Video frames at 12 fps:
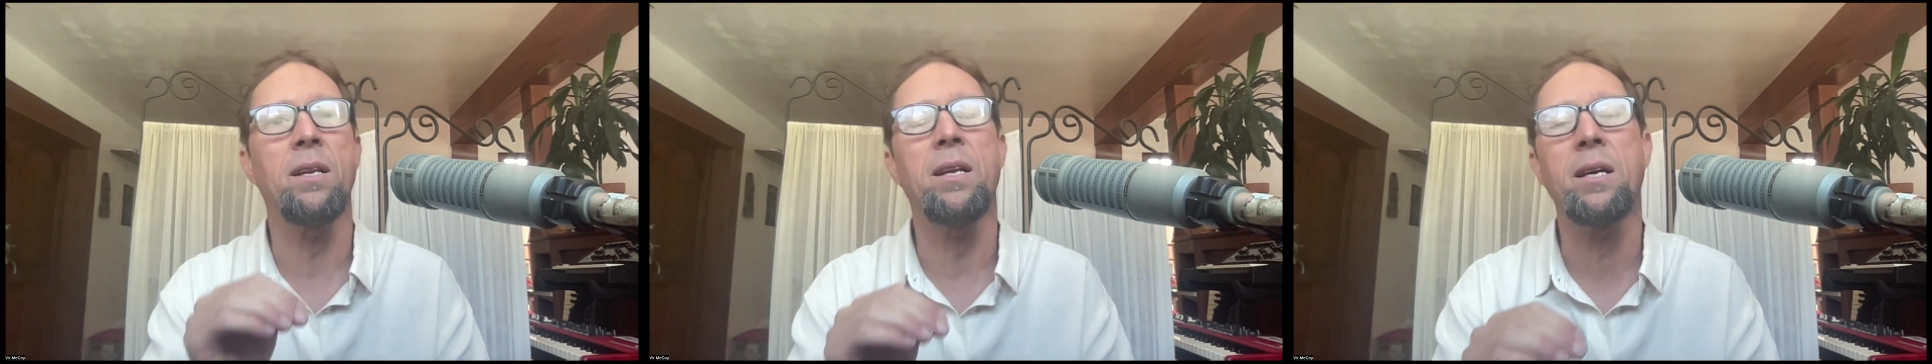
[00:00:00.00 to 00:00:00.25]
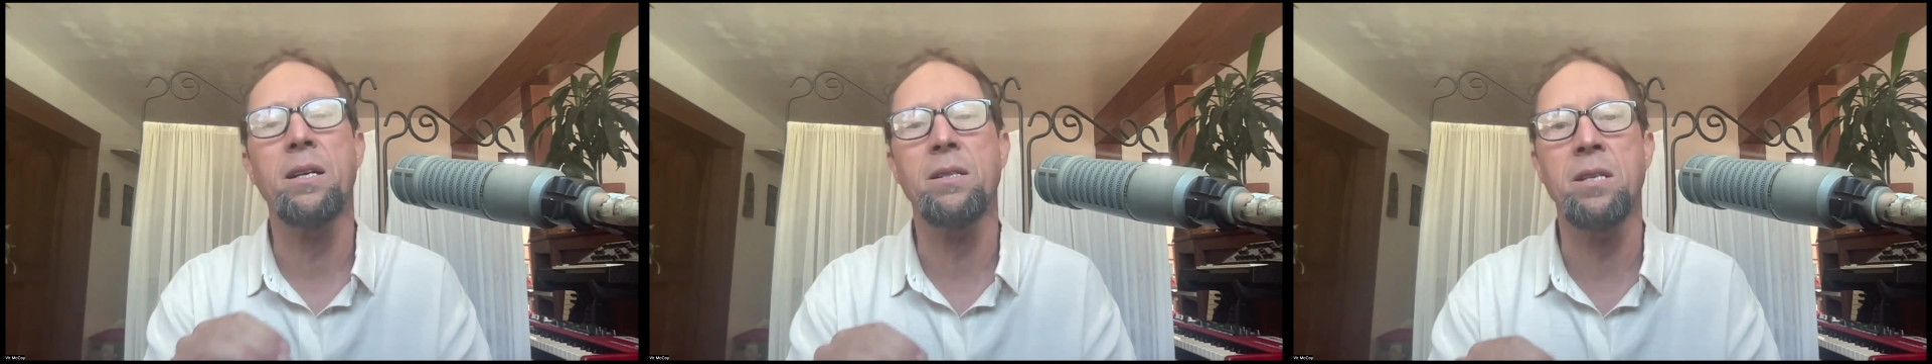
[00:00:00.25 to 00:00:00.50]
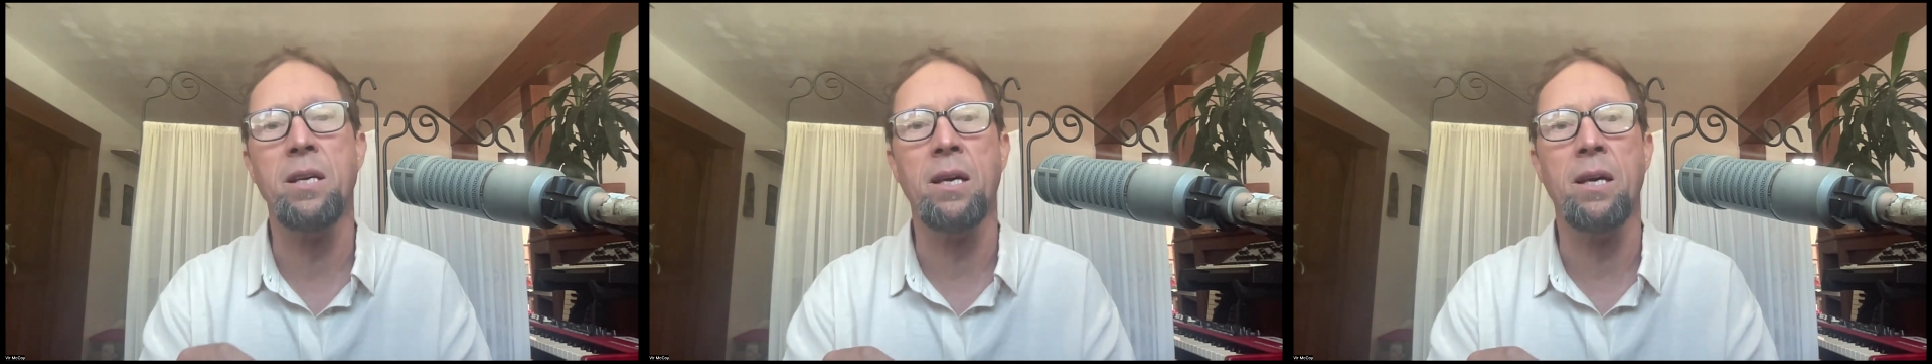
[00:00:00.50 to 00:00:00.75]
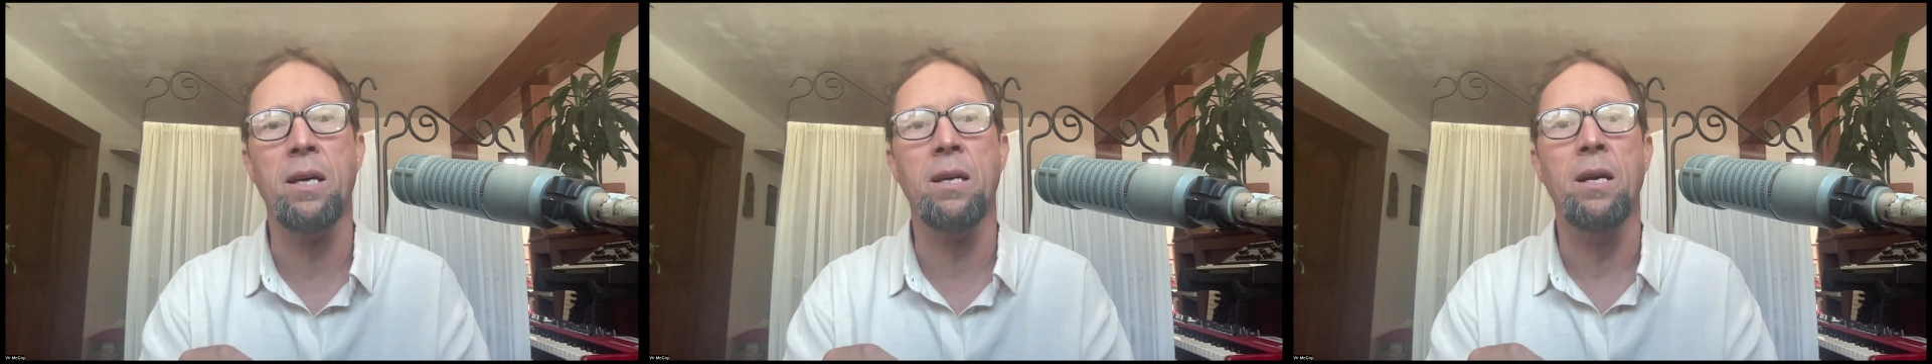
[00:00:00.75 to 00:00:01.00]

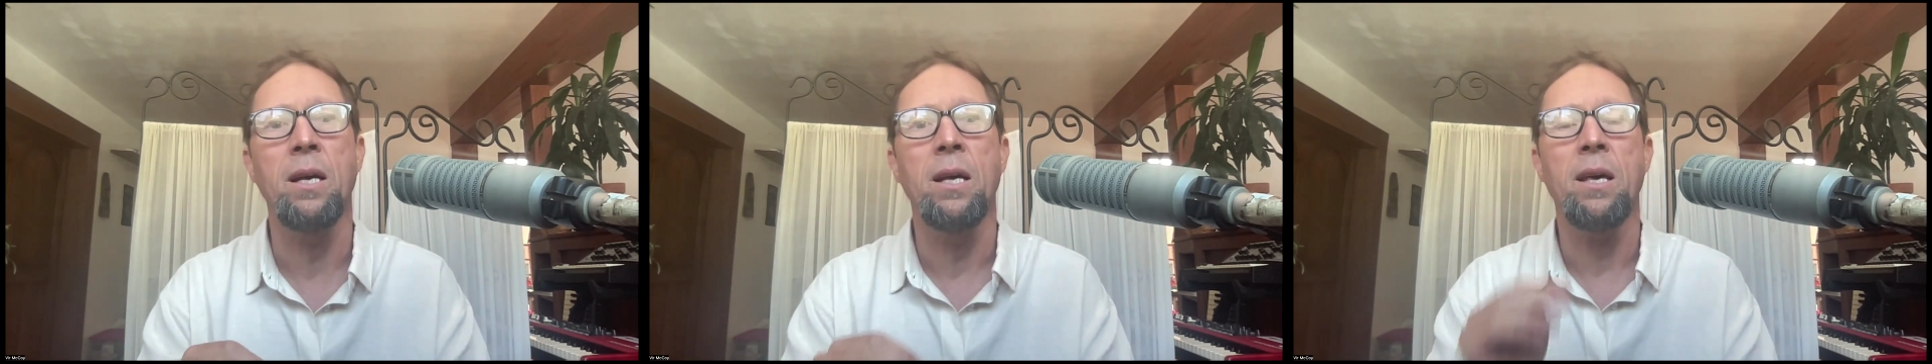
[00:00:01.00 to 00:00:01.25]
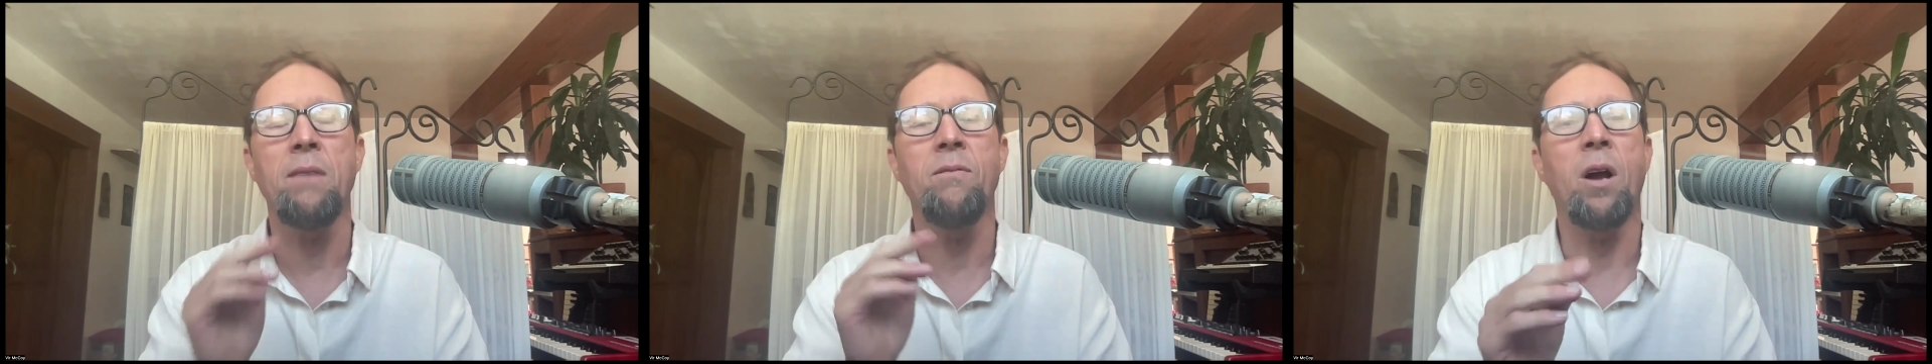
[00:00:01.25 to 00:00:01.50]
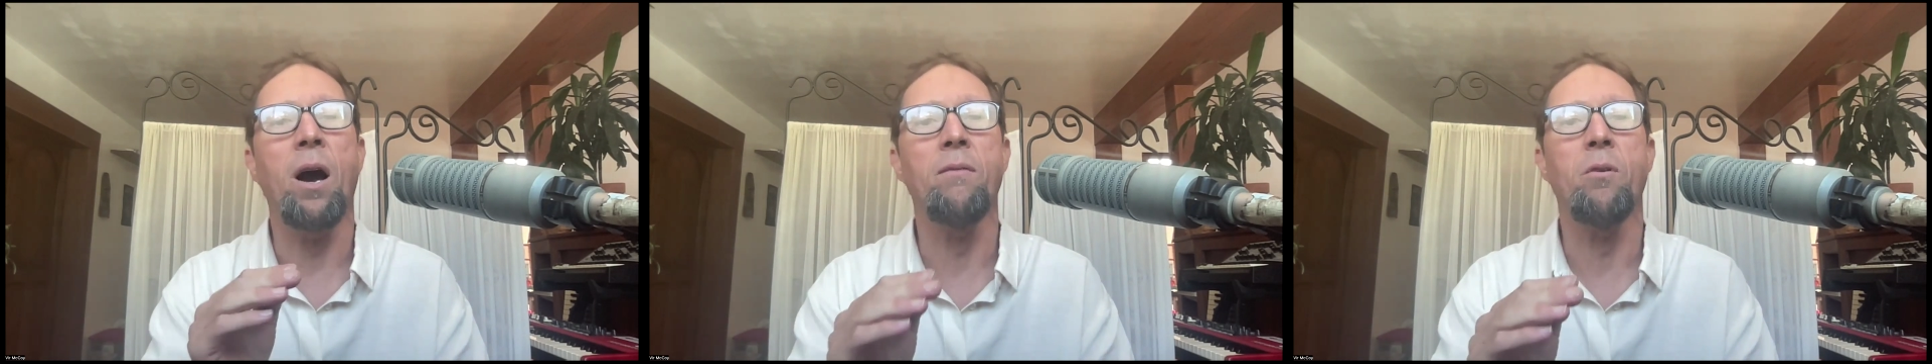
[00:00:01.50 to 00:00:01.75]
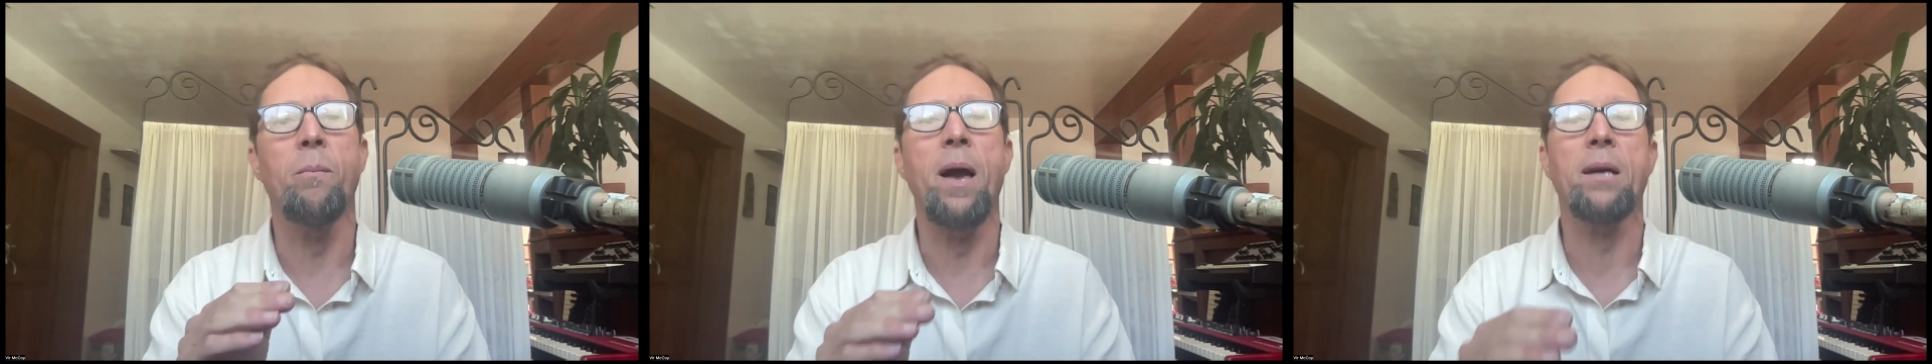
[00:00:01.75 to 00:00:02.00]
nicotine, even
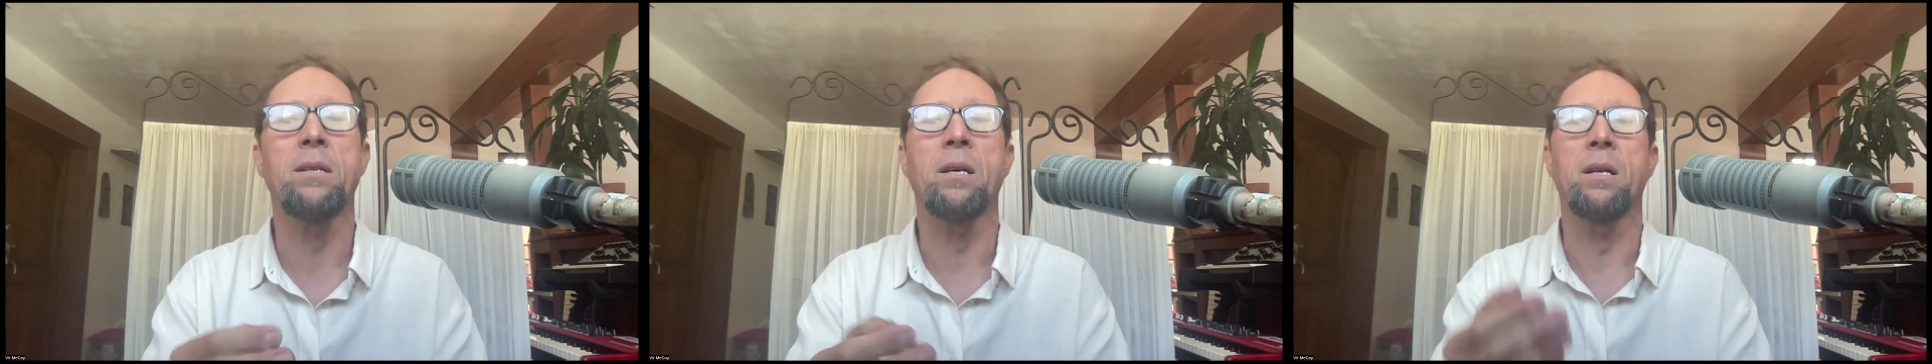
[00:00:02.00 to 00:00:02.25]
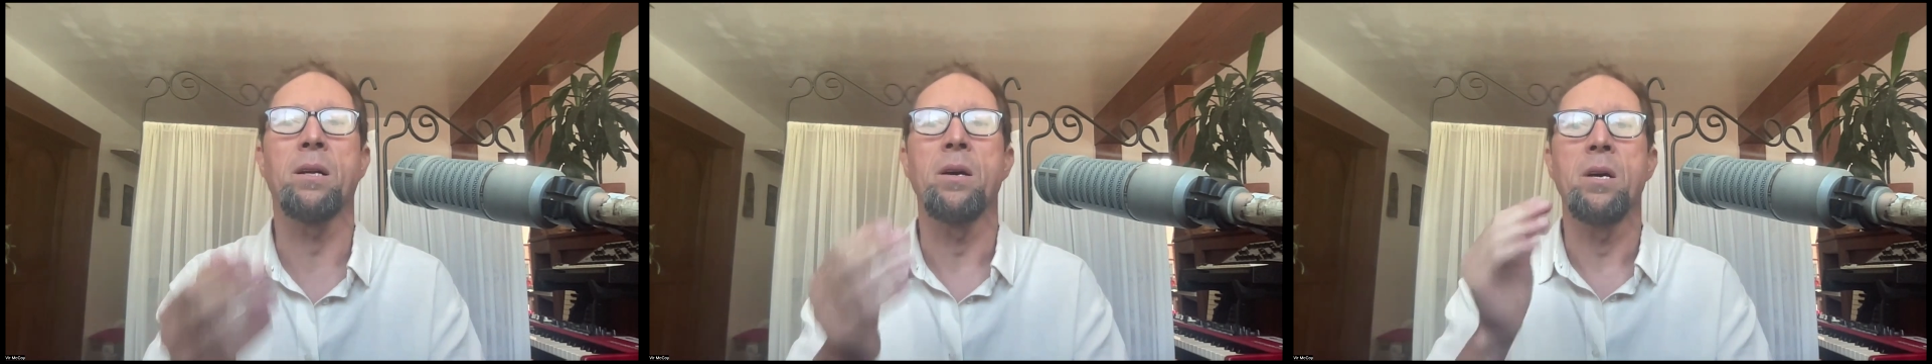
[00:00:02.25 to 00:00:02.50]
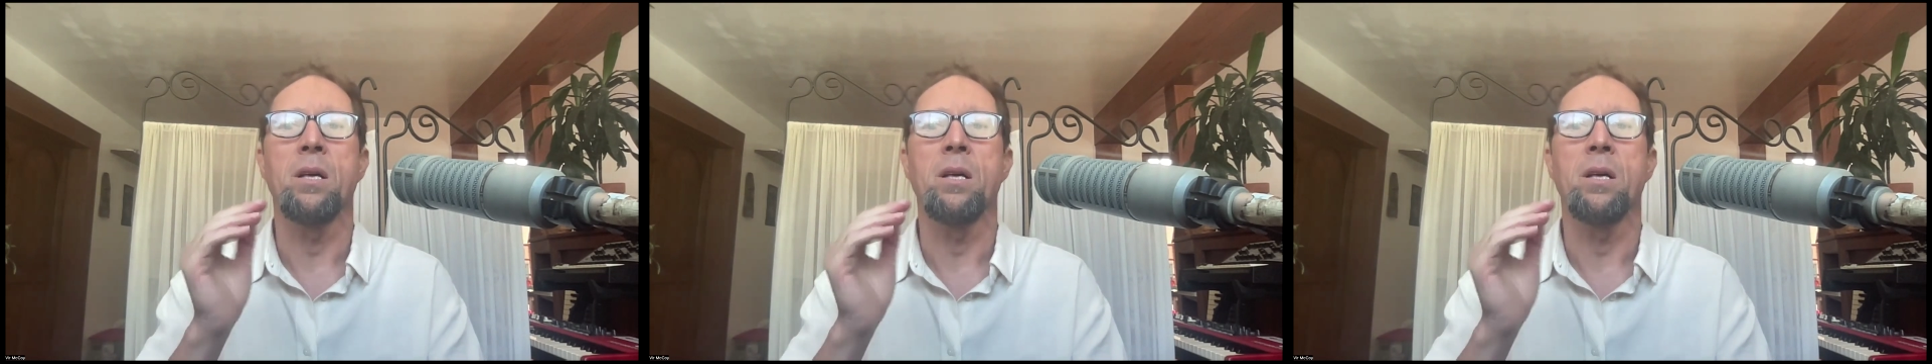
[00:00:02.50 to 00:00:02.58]
ivermectin,